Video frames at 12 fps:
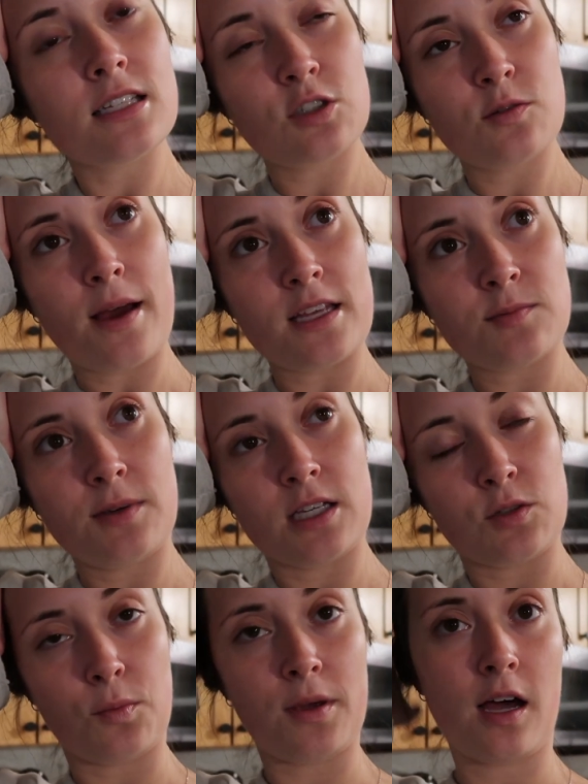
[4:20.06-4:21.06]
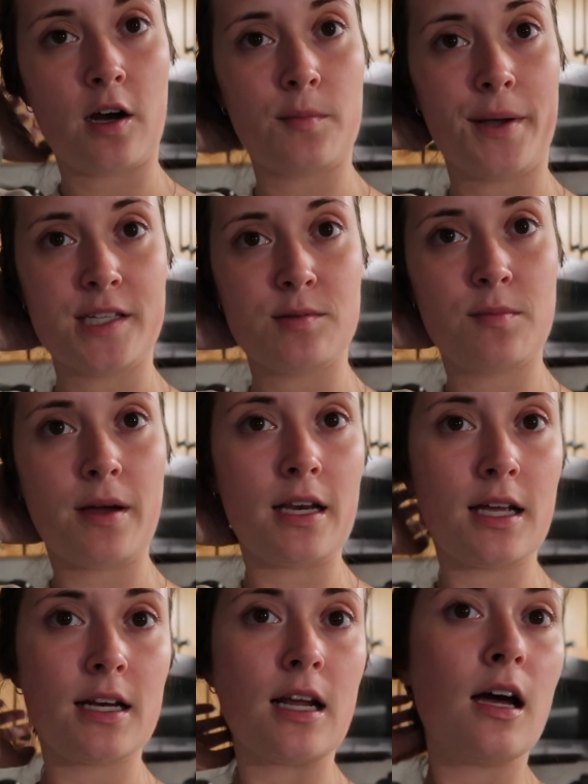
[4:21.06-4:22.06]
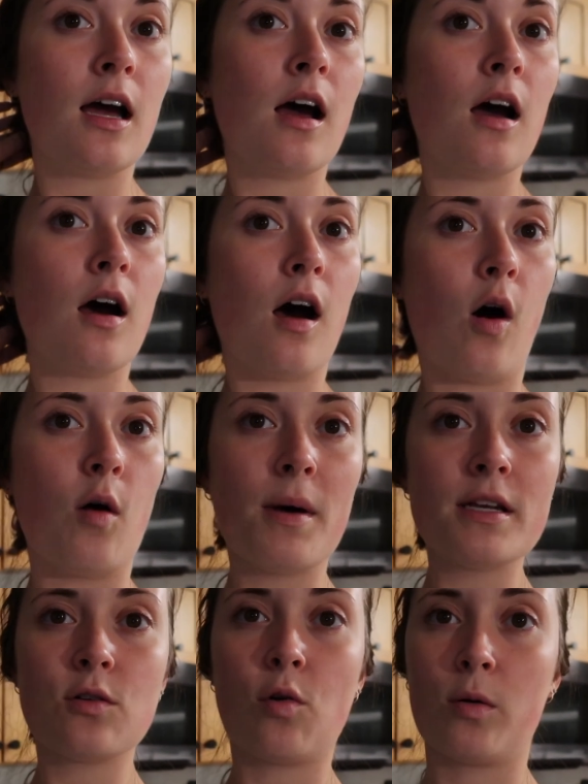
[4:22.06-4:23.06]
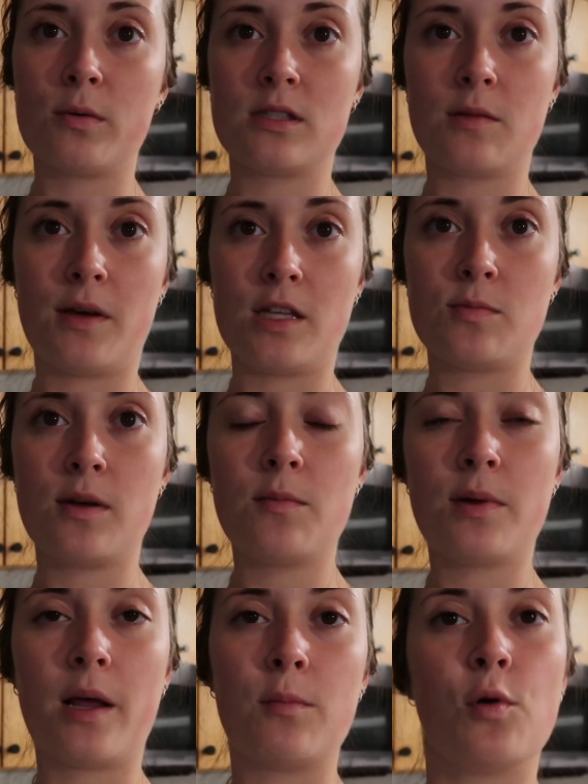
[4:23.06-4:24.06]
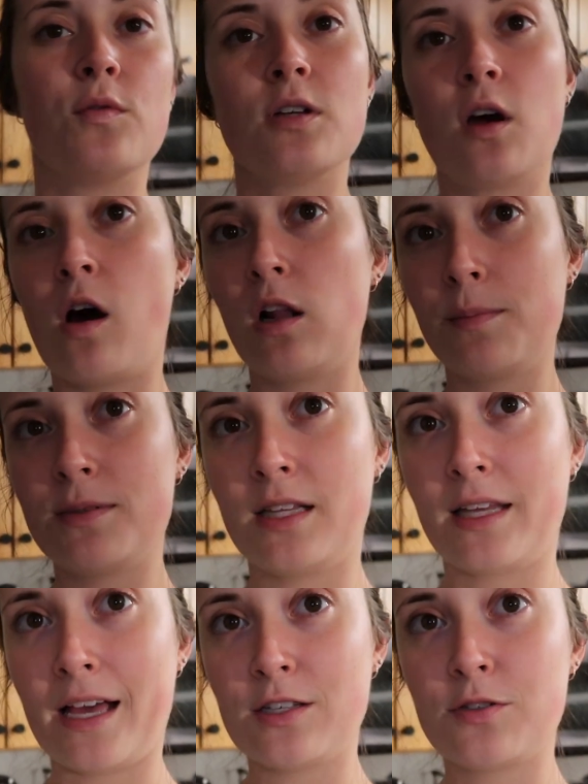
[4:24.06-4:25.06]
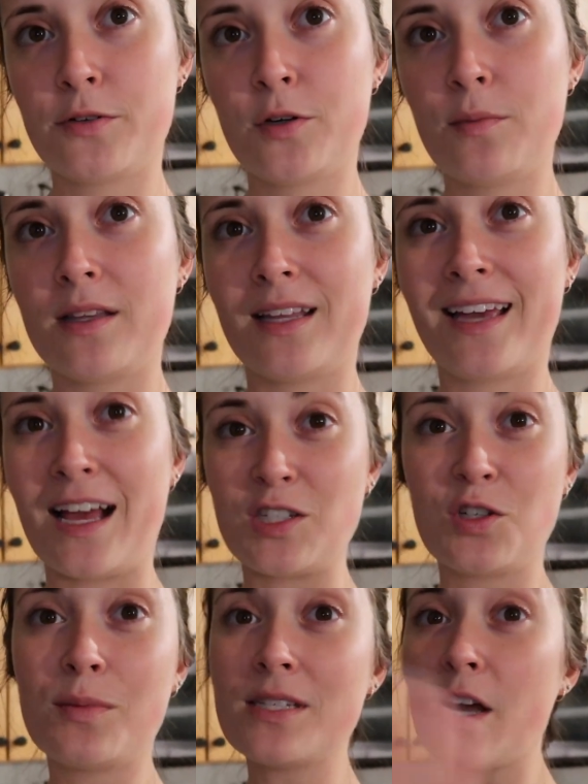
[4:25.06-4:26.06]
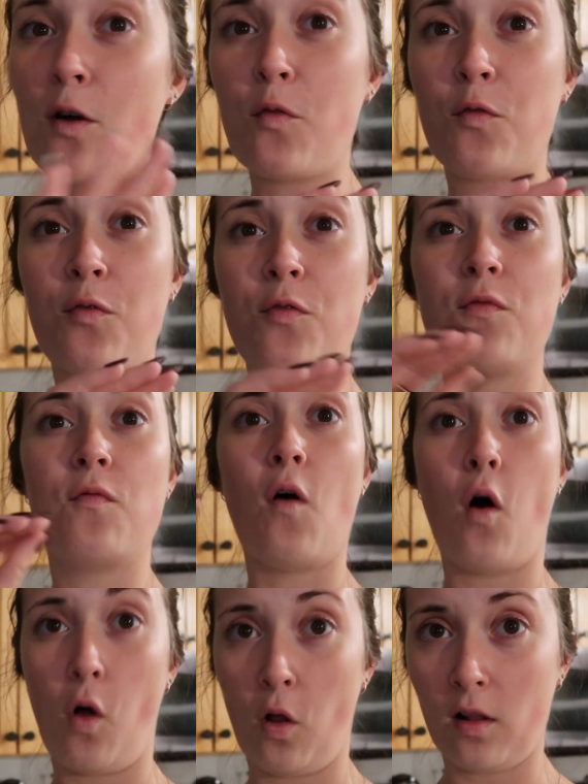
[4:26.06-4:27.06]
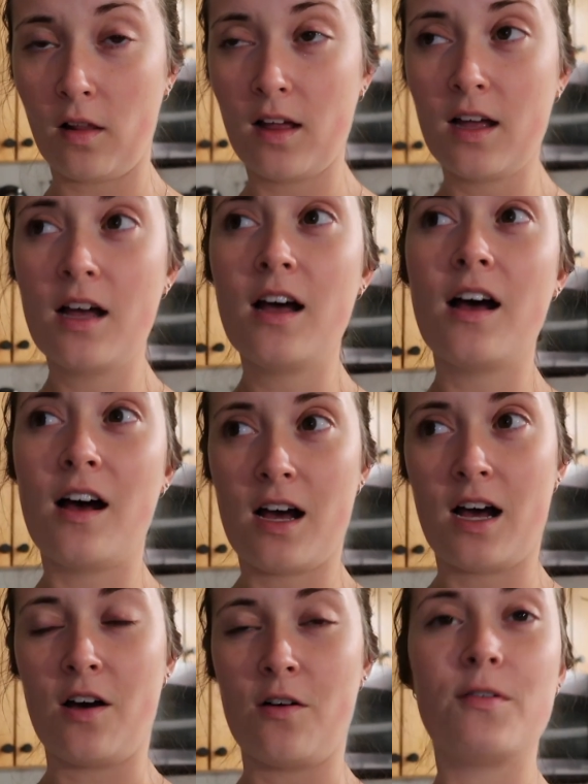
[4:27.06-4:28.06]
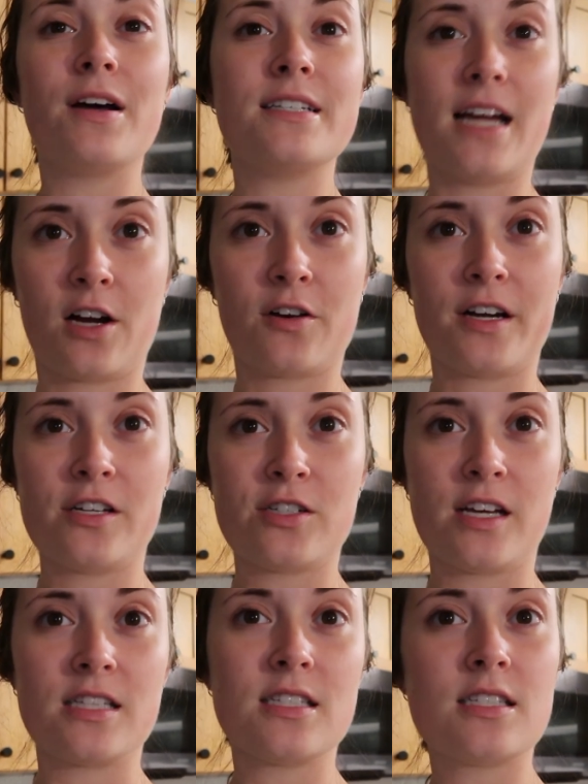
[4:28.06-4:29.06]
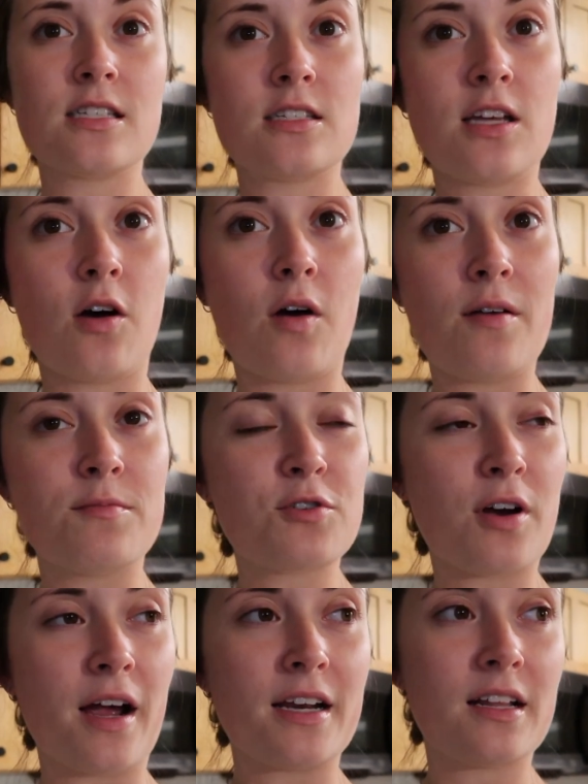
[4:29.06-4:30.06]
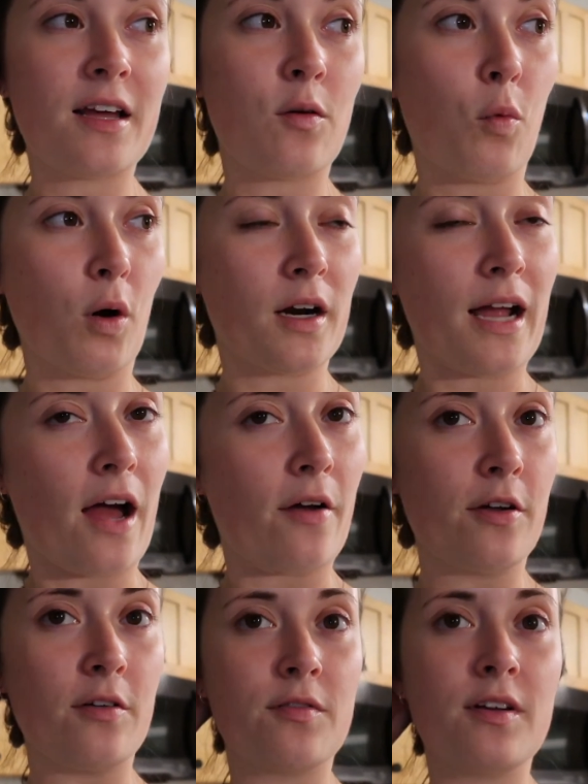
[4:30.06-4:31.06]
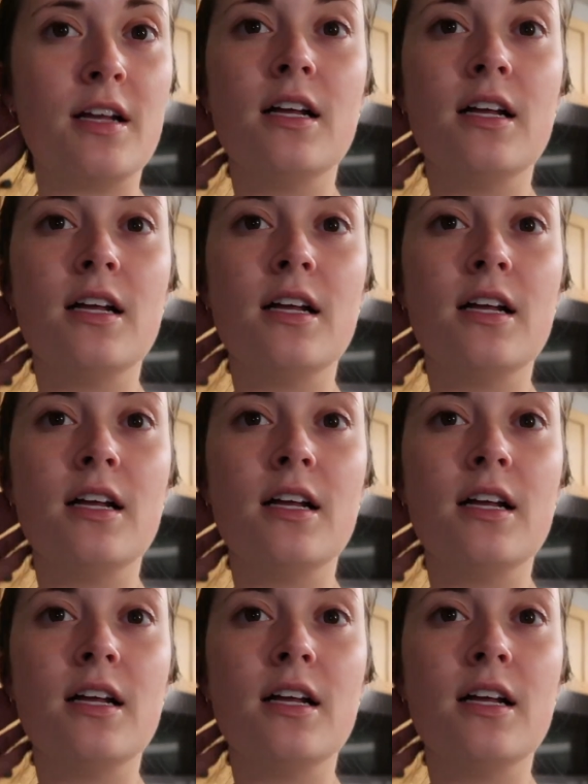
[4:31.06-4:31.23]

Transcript: such a mess because when we got our basement painted, all my decor was in the basement, but I moved it all up to the guest room, and the guest room is like full of decorations. So I'm trying to like work out of